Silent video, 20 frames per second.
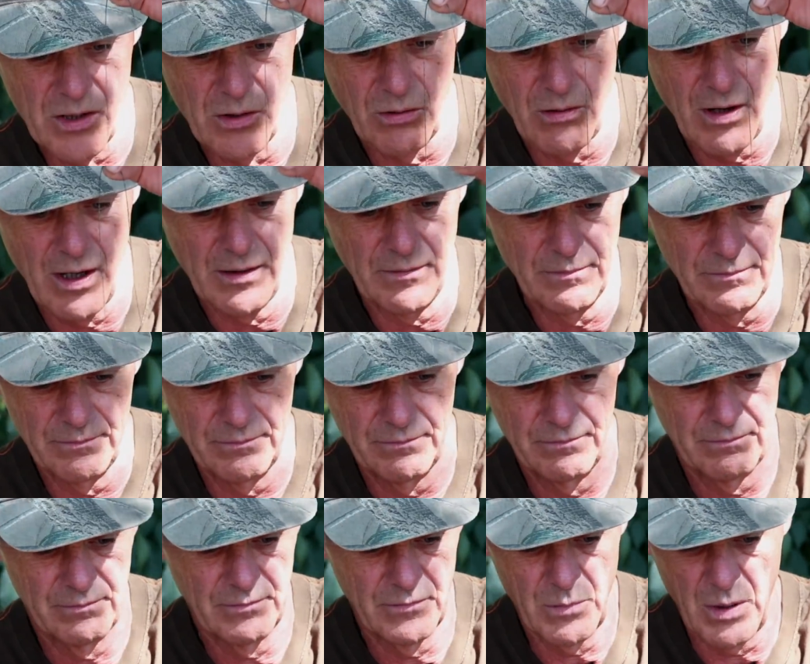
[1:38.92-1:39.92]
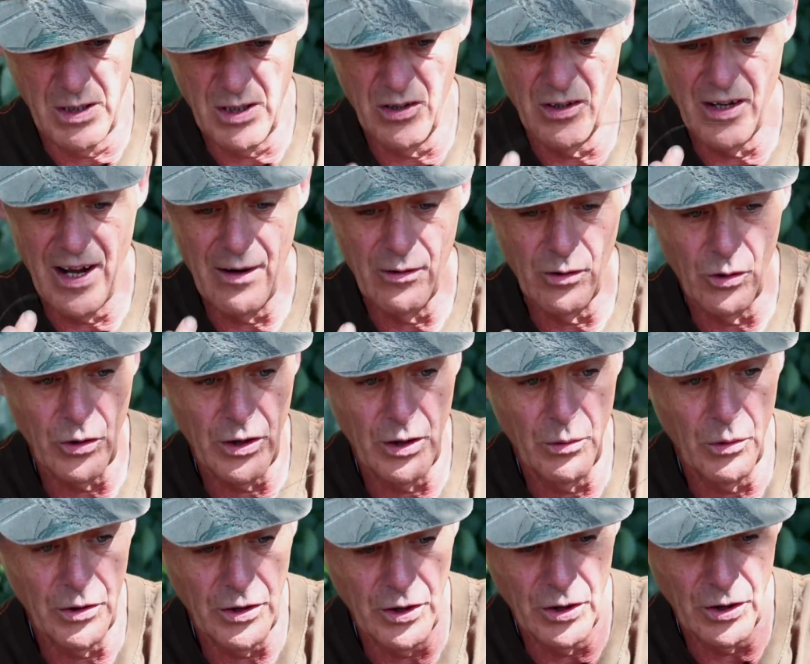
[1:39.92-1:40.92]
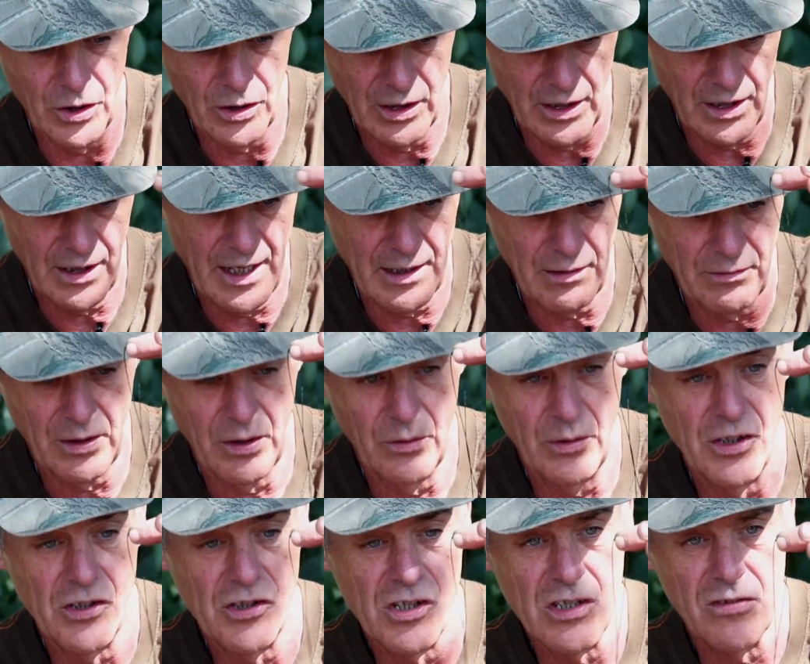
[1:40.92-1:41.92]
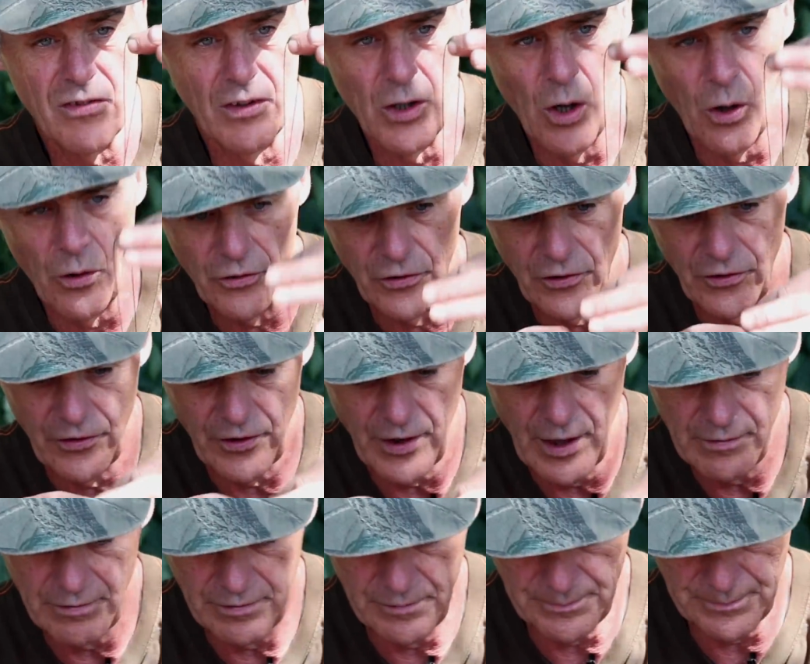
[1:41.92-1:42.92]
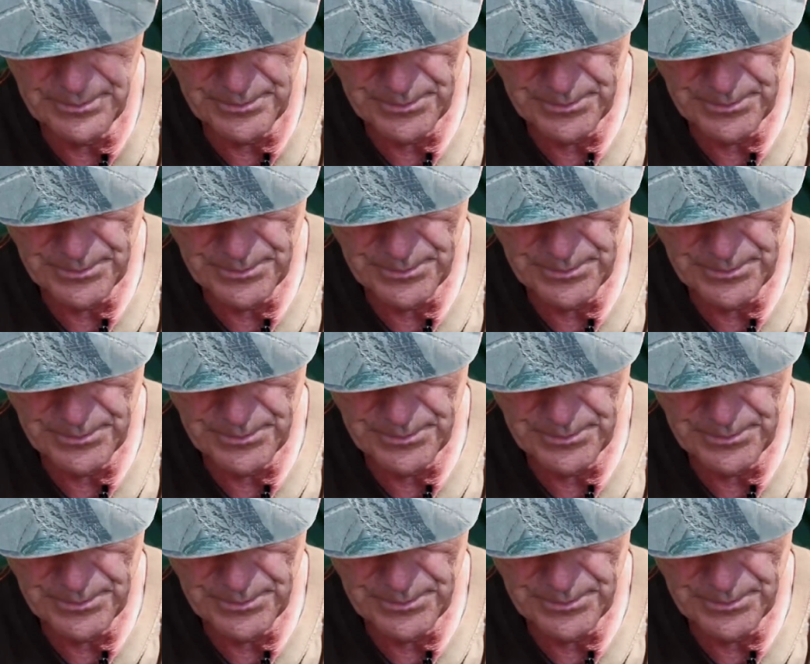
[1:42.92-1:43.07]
silk ray, depending on how long you want your hook link, add a few inches for knots and stuff,